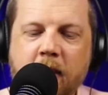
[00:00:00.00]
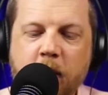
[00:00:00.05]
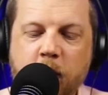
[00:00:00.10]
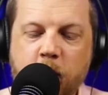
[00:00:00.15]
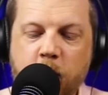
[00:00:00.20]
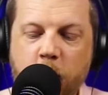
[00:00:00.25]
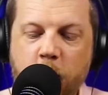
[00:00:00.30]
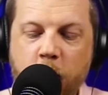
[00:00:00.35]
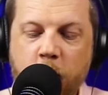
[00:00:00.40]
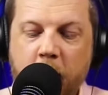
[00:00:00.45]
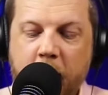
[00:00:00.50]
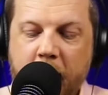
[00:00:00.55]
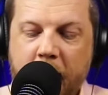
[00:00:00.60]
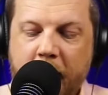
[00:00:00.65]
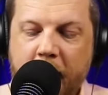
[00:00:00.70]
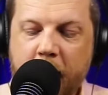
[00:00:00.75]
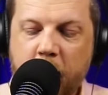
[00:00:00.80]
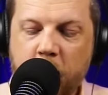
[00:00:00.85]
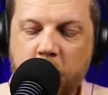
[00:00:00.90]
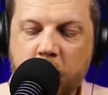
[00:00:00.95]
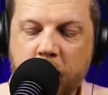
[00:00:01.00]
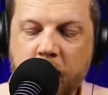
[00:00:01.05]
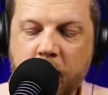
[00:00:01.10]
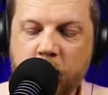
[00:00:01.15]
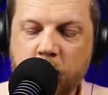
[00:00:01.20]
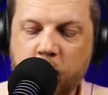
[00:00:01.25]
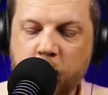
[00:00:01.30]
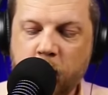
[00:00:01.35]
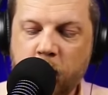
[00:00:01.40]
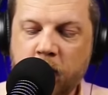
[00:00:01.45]
And so here,
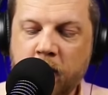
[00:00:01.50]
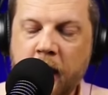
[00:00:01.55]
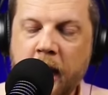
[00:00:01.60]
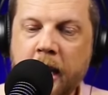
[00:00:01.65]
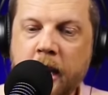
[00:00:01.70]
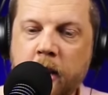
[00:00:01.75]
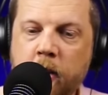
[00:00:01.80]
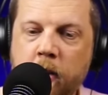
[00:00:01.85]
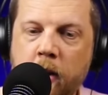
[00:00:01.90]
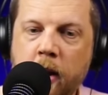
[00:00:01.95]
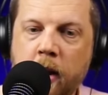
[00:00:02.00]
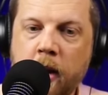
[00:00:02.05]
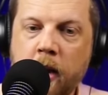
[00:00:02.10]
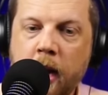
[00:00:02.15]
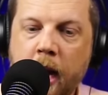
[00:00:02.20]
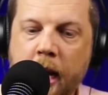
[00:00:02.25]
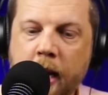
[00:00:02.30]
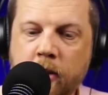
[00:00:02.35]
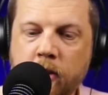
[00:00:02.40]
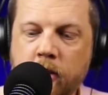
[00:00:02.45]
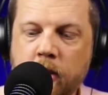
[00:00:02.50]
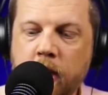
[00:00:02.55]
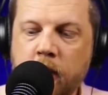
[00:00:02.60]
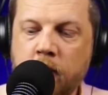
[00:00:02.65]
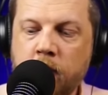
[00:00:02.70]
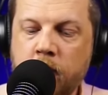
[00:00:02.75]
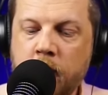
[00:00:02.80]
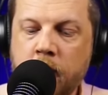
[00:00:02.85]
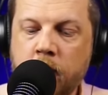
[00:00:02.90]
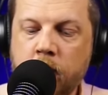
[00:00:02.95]
this girl Nayirah has
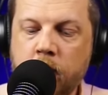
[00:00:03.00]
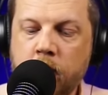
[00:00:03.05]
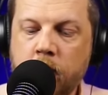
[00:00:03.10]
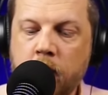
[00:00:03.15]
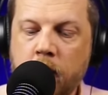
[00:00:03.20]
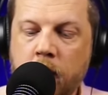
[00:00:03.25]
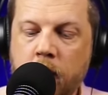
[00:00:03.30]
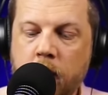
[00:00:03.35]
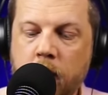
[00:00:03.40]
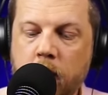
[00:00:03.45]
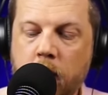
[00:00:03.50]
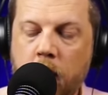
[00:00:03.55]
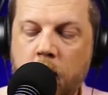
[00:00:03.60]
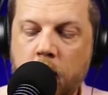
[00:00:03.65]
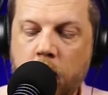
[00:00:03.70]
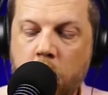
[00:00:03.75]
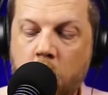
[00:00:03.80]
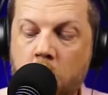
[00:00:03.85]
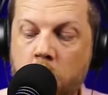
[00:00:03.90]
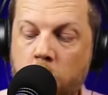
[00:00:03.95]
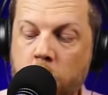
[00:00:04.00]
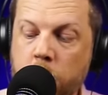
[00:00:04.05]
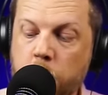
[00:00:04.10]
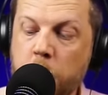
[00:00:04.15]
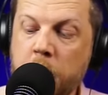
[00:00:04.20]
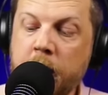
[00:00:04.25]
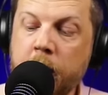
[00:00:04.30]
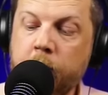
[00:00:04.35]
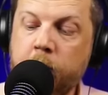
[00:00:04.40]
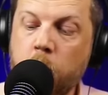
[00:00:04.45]
convinced Congress,
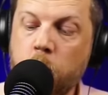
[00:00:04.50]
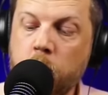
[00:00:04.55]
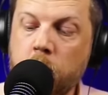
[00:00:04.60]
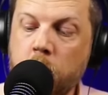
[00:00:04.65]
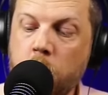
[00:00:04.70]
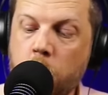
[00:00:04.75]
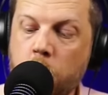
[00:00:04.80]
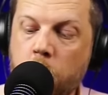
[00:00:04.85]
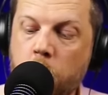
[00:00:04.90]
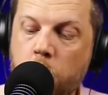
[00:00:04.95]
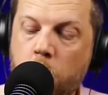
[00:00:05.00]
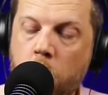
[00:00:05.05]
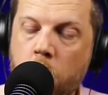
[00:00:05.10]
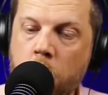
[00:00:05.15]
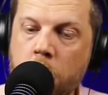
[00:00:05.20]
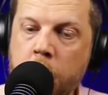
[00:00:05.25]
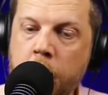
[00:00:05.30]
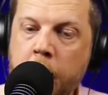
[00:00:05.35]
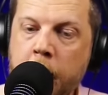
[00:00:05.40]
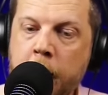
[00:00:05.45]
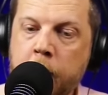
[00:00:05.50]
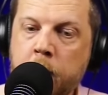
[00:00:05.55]
when they vote to go to war,